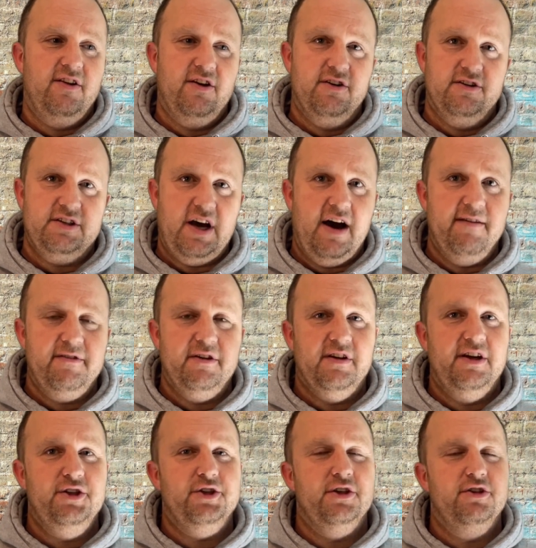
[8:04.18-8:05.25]
there's
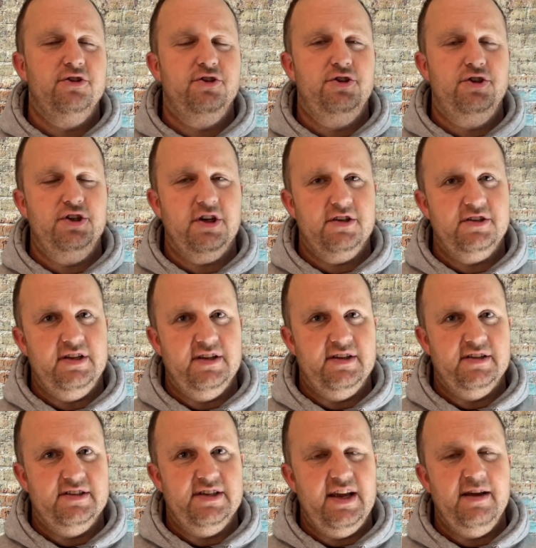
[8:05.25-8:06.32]
ovulation just at
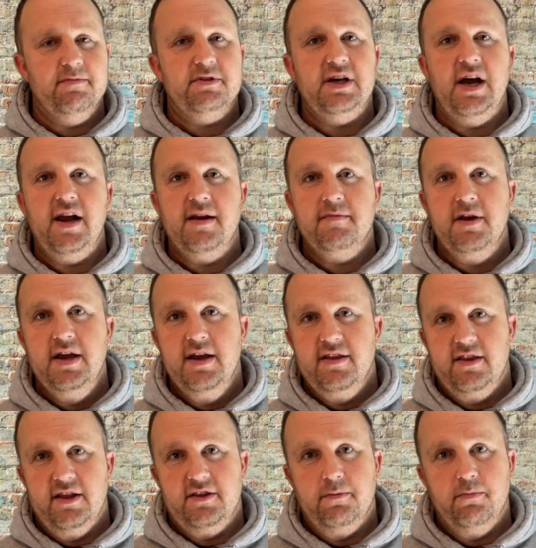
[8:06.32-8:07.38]
the same time
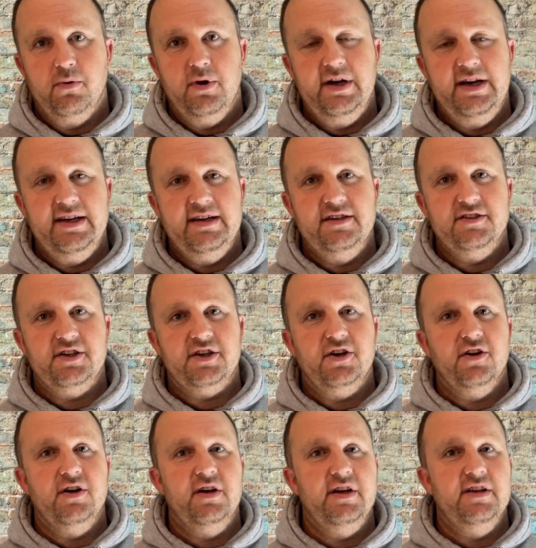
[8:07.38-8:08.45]
that the breeding is
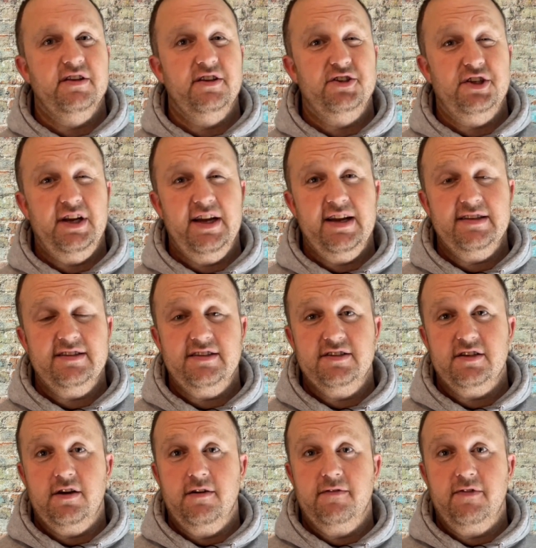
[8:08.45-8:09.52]
occurring, the chances
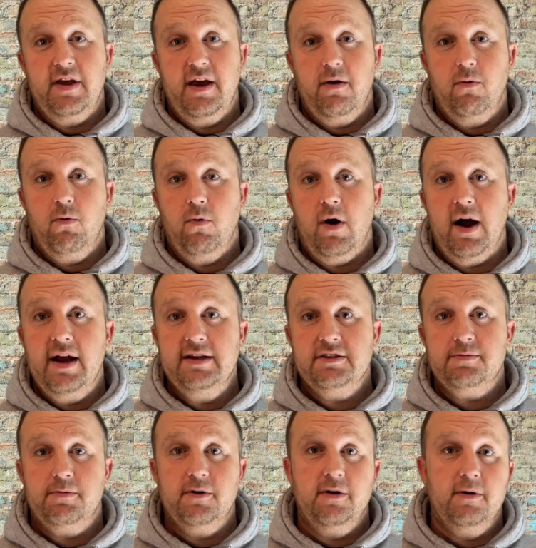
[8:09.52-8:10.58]
of that Y
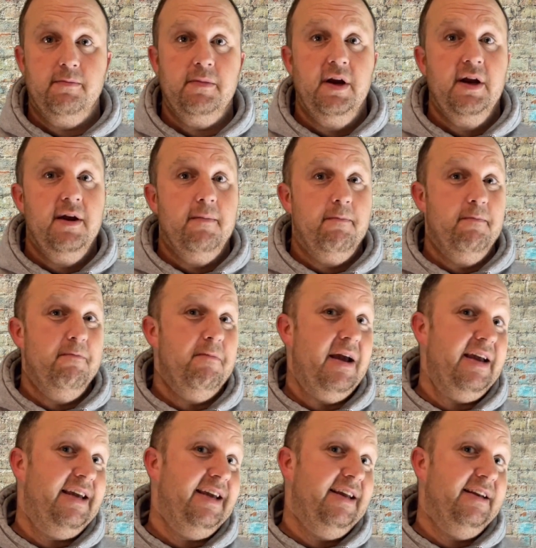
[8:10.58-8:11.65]
sperm
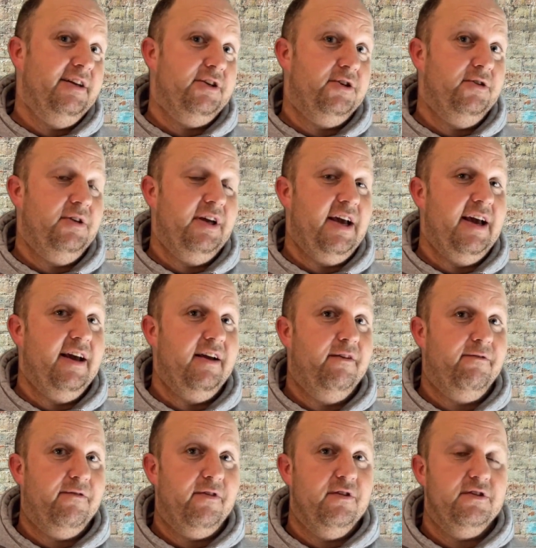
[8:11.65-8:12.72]
making it to the egg
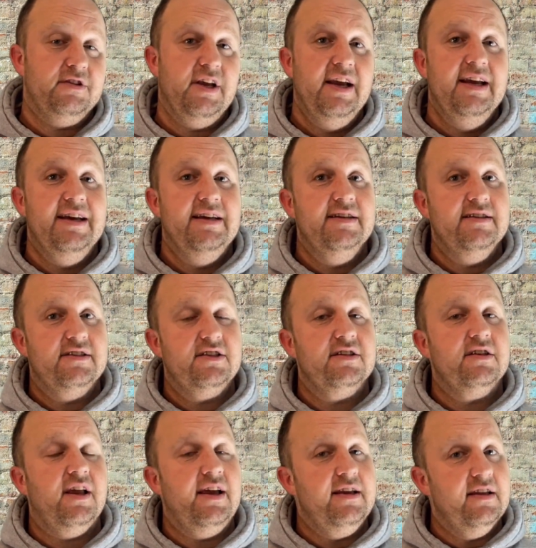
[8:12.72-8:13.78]
first is
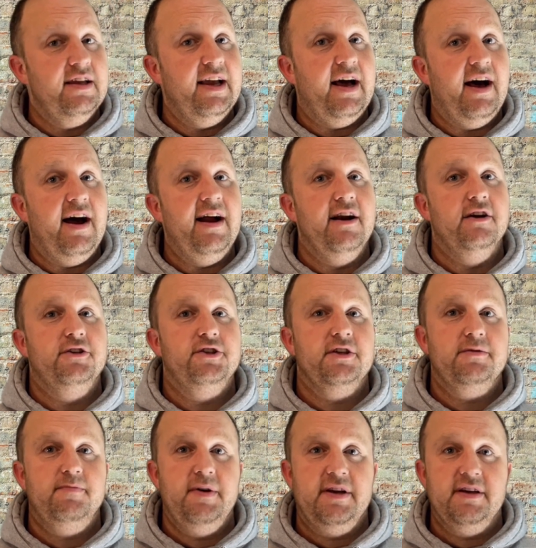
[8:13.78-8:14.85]
slightly higher
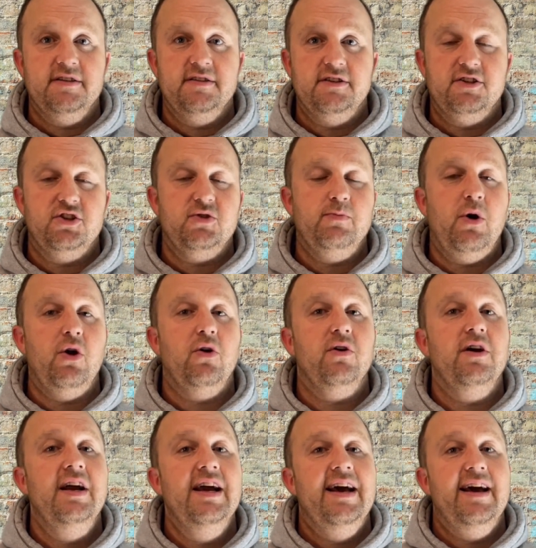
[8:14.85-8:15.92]
just because it's
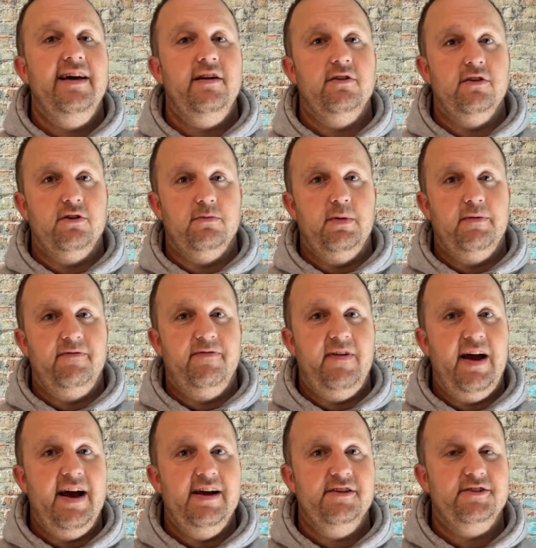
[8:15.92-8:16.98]
smaller and a little bit
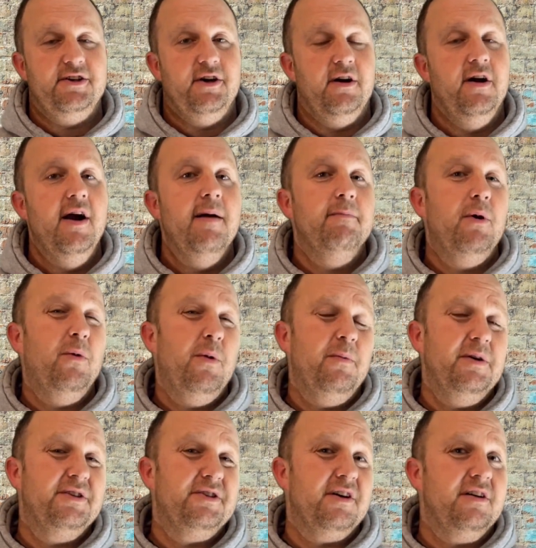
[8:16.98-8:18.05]
faster. But when
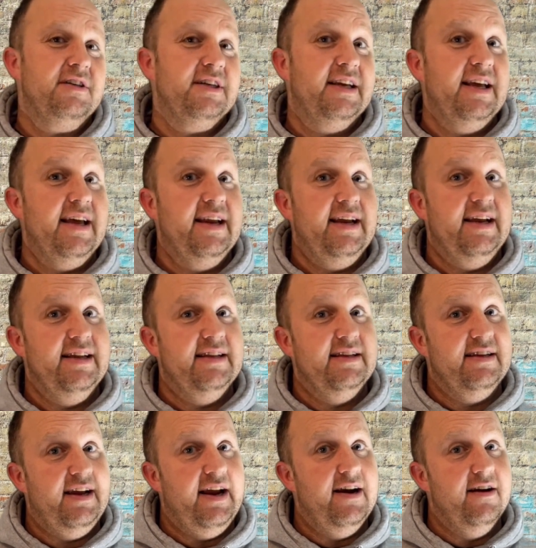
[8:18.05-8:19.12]
we start to get in
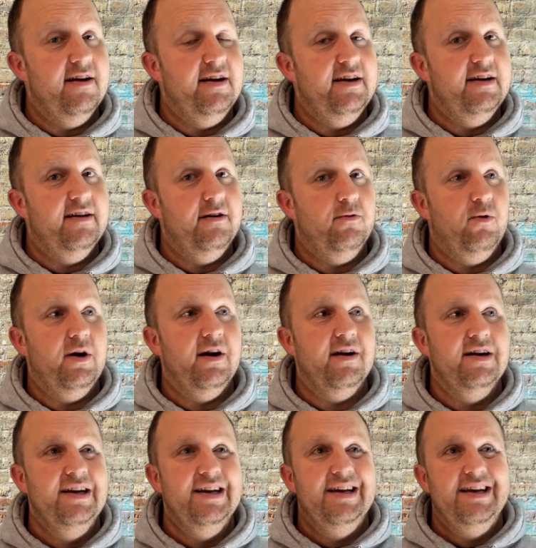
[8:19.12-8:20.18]
the area
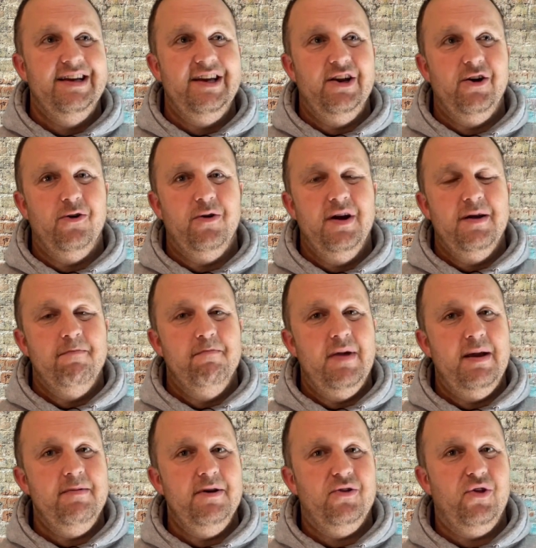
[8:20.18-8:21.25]
where, you know,
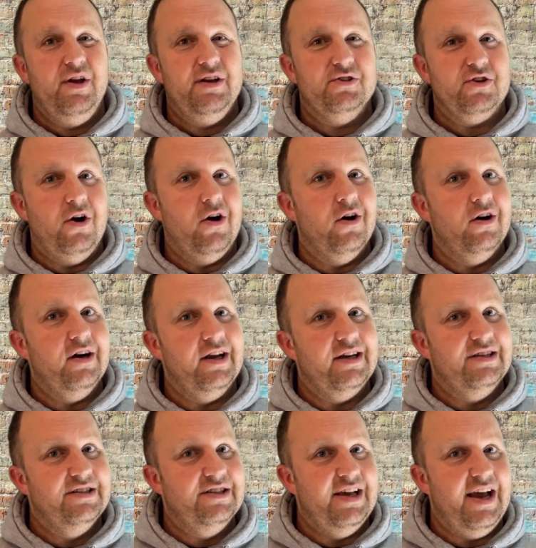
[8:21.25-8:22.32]
maybe things aren't
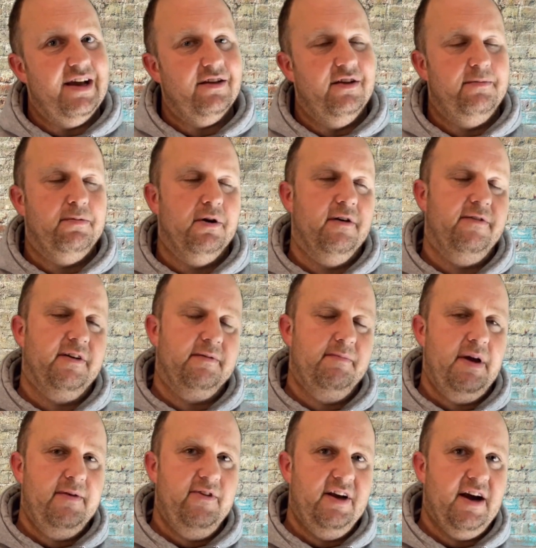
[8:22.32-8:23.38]
exactly perfect,
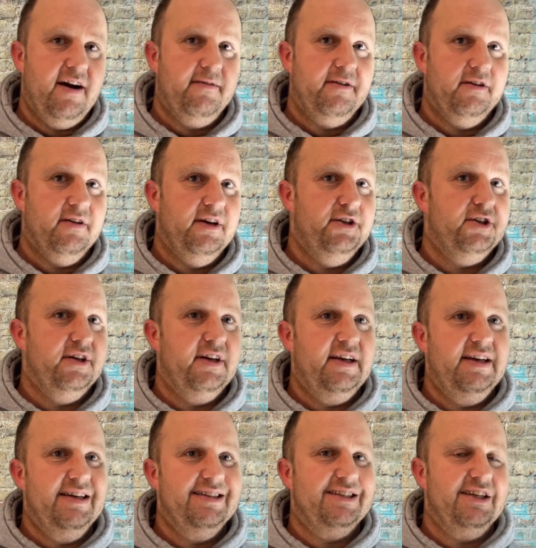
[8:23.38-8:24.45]
maybe ovulation
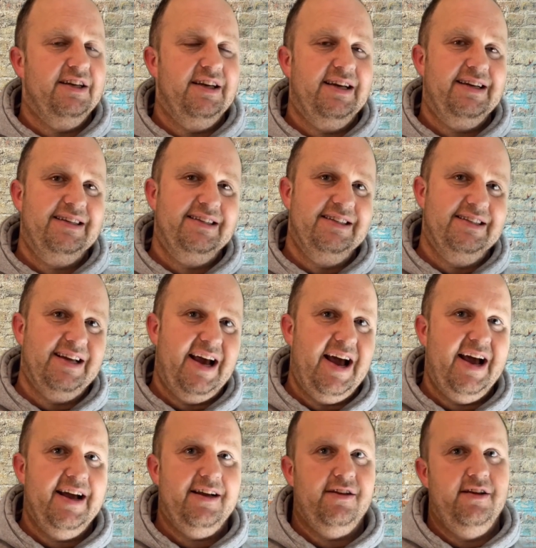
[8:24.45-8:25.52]
isn't
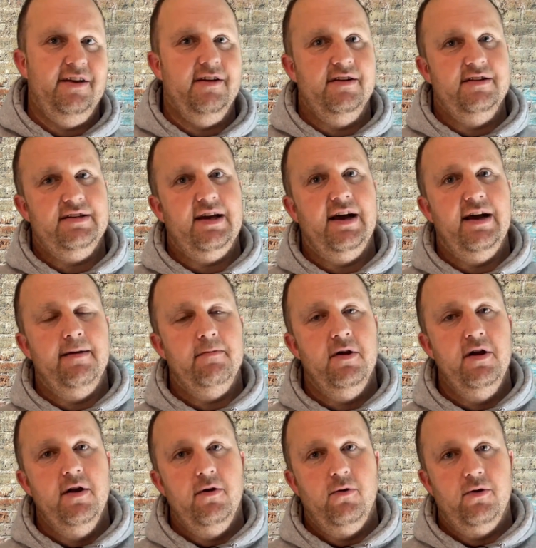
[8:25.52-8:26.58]
exactly on time
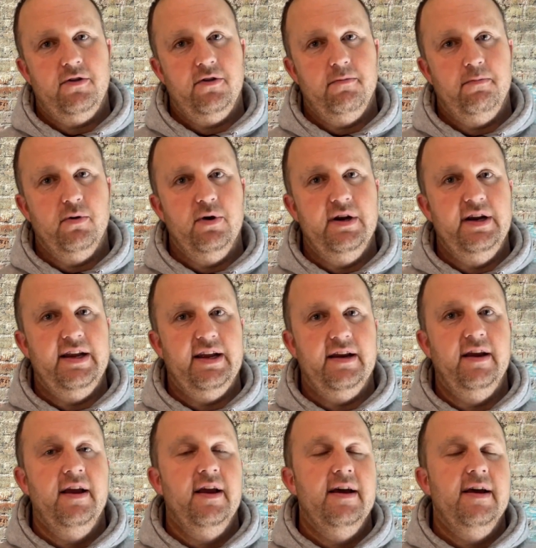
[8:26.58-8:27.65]
with the
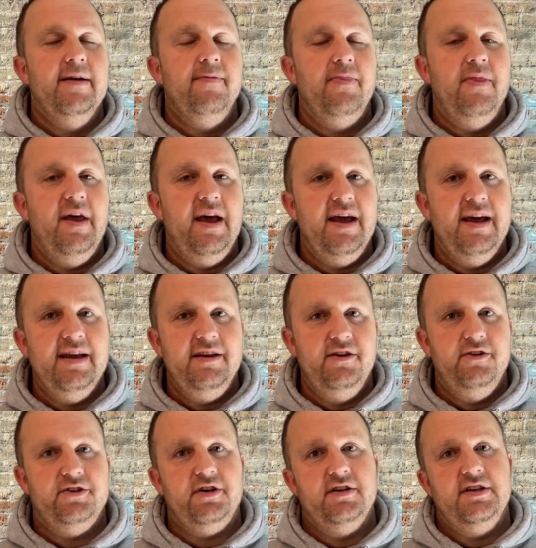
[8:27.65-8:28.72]
breeding, then you
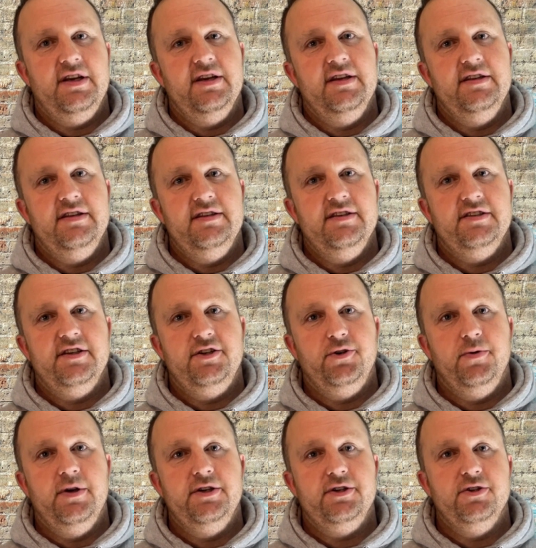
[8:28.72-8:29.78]
start to get into these
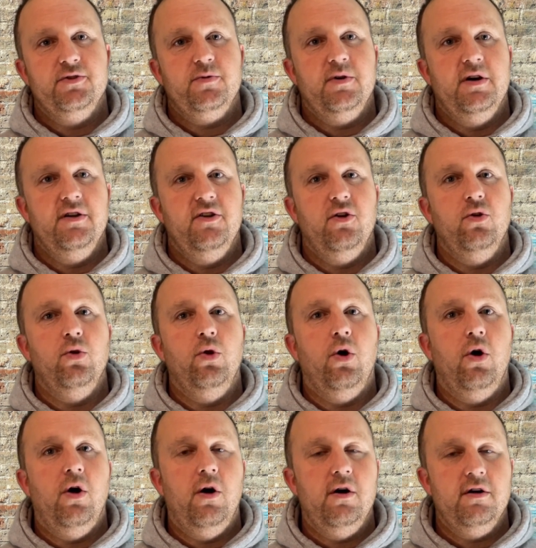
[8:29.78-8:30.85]
situations where the
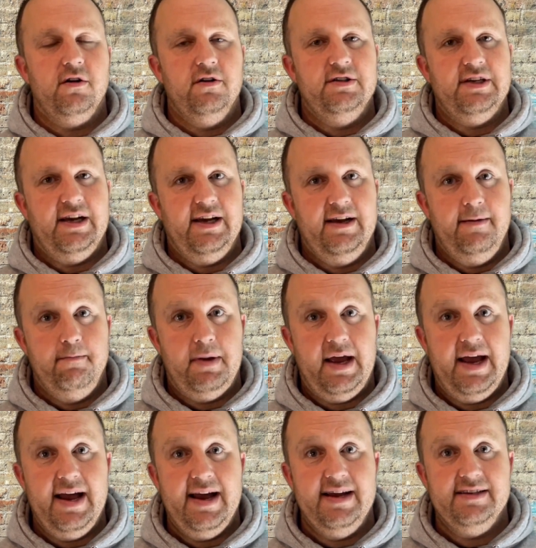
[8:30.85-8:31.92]
longer time
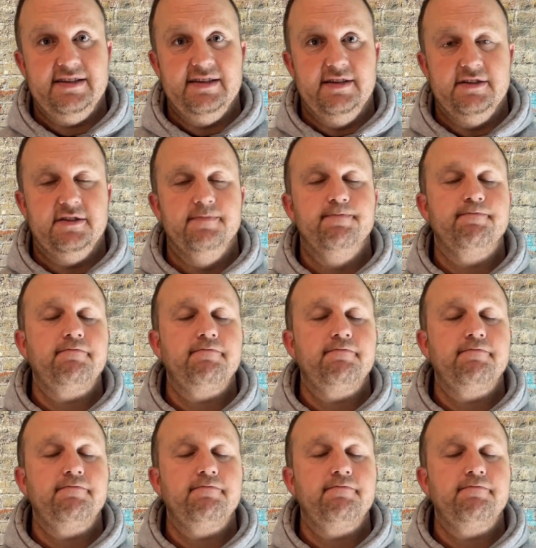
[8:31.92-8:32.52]
passes,